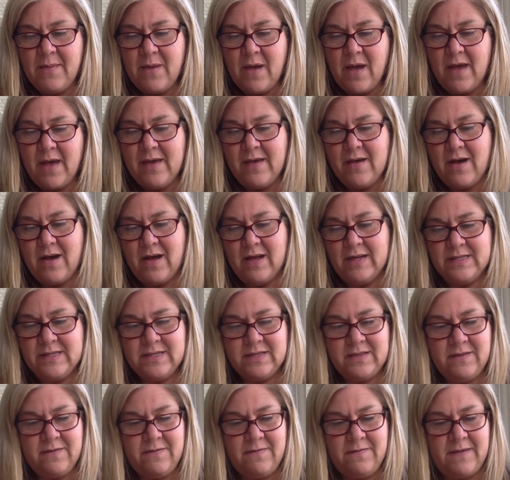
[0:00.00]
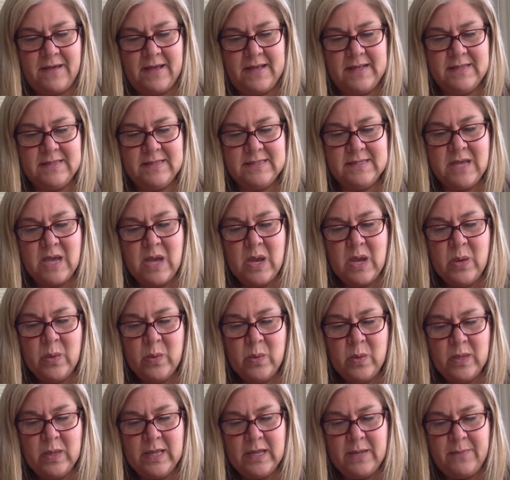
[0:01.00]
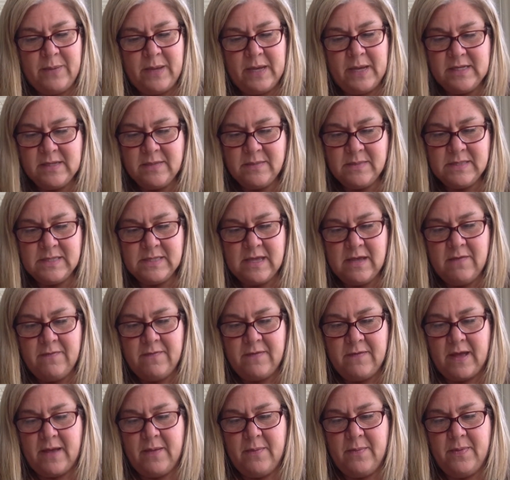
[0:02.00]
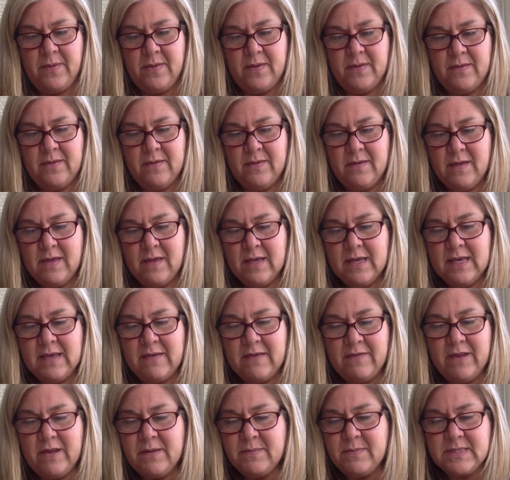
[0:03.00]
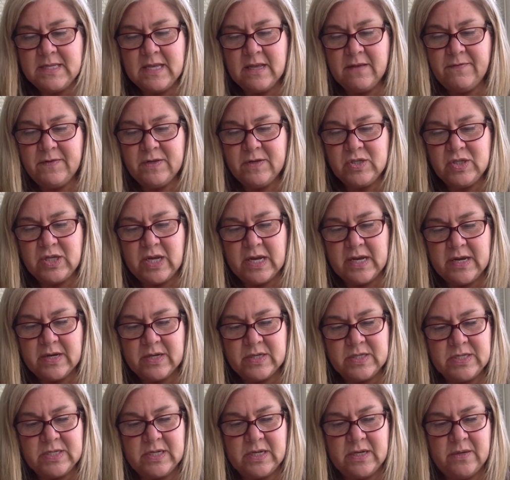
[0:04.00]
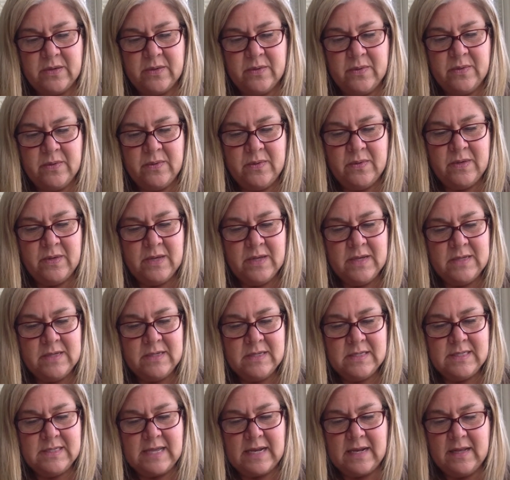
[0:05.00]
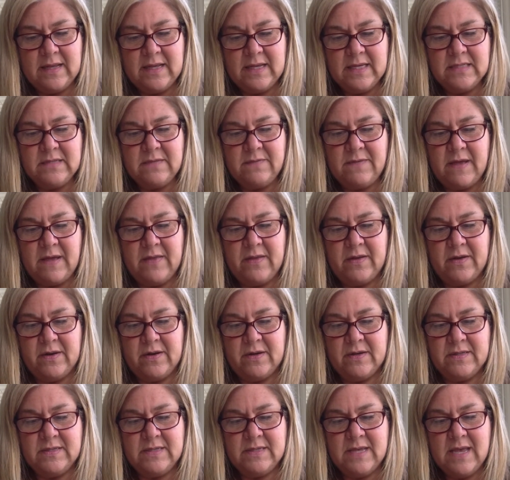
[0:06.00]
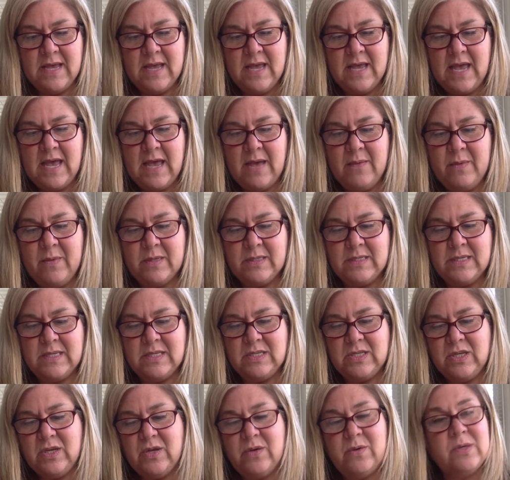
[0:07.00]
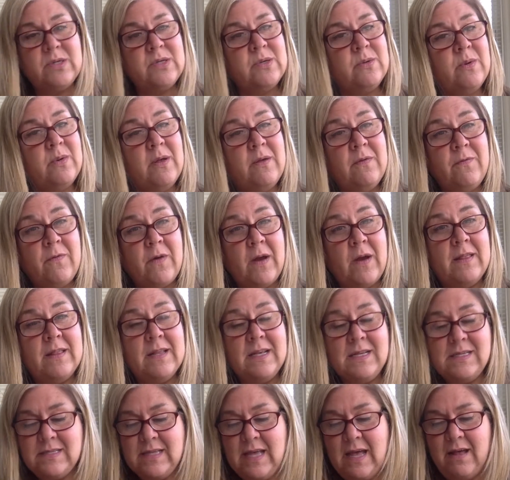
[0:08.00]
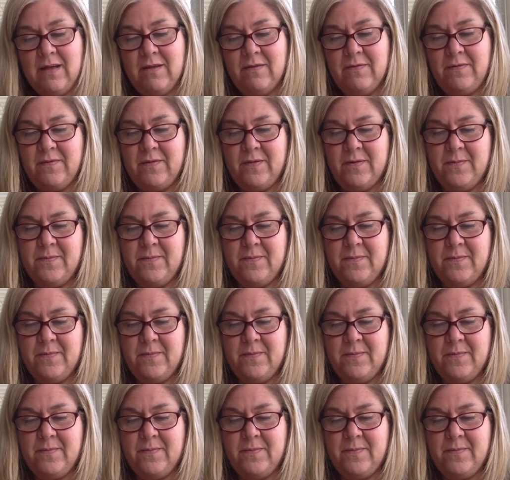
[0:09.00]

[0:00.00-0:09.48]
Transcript: I got to the fence, Wool had picked himself up, given himself a shake or two to settle his feathers, and was his usual friendly self.